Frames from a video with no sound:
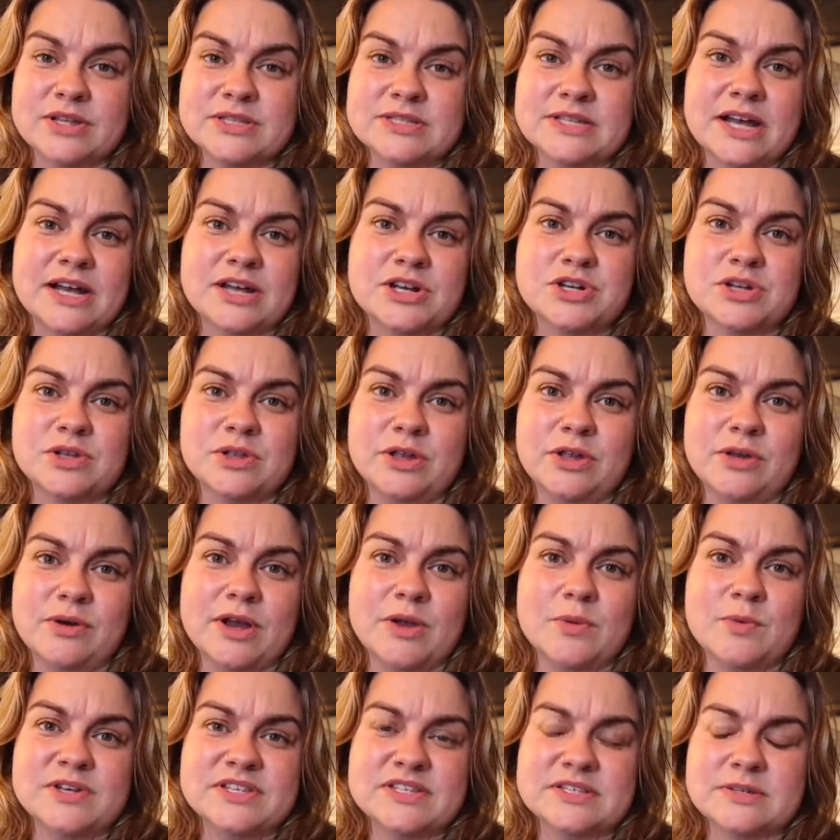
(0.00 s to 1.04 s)
It's actually
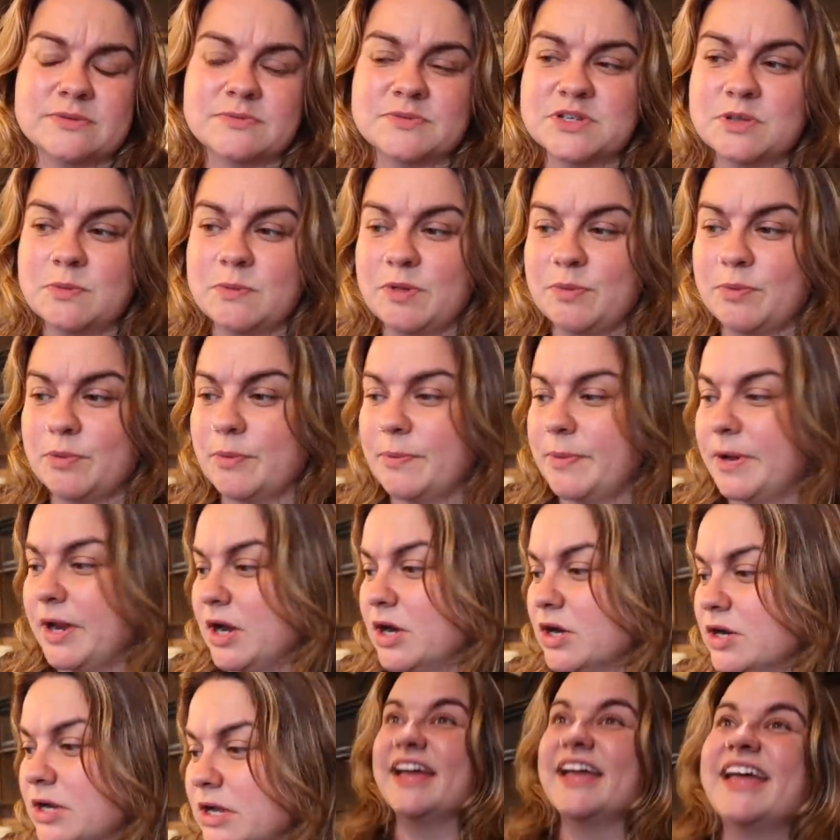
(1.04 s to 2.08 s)
great wisdom to be
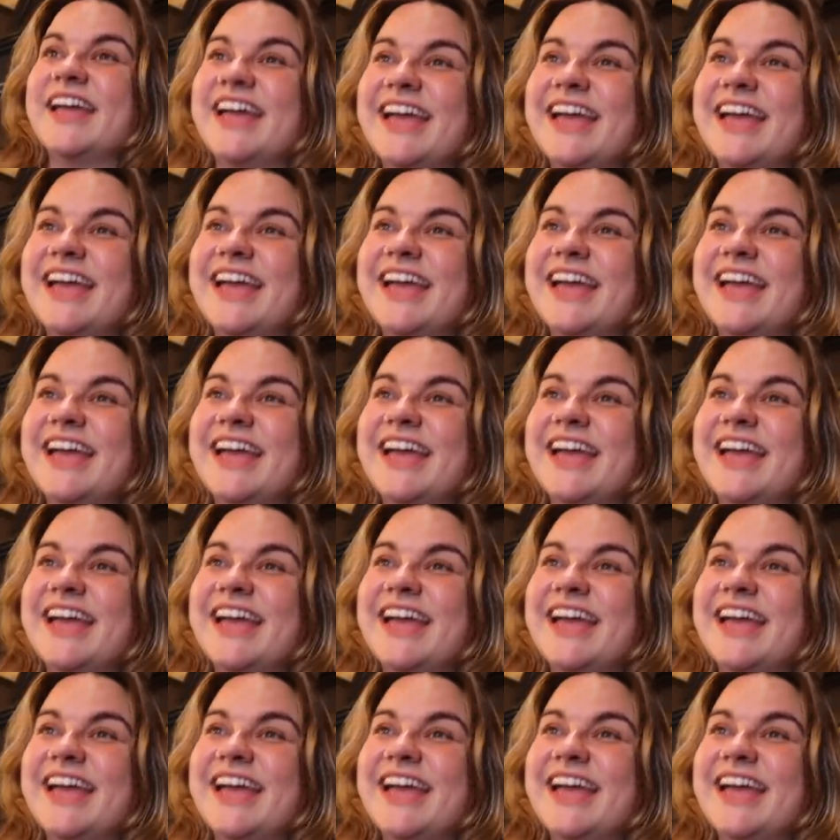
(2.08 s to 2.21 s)
prepared.